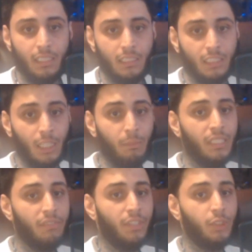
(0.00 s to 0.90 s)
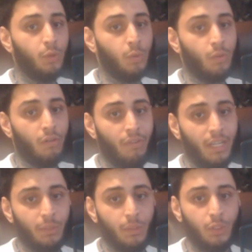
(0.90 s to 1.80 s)
some individuals were
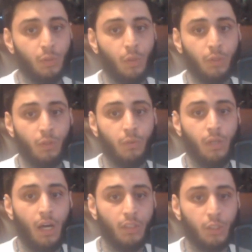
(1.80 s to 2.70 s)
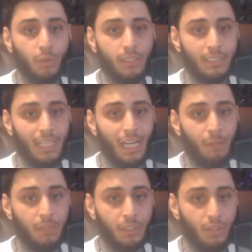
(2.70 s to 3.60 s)
affected with sore throat, others with
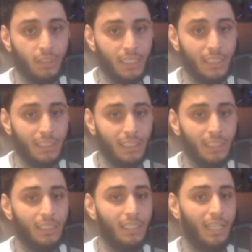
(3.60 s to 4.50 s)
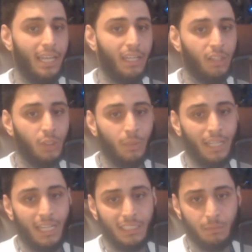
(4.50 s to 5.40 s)
scalp incrustation, and others with
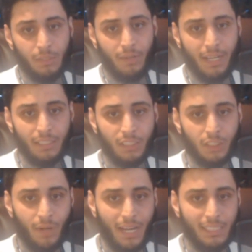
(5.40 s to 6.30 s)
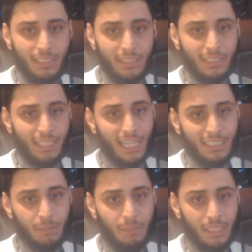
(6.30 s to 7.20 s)
eczema, right? Psoriasis and
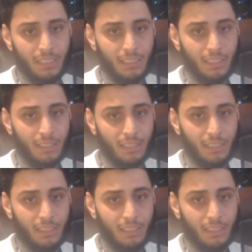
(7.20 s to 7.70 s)
constipation.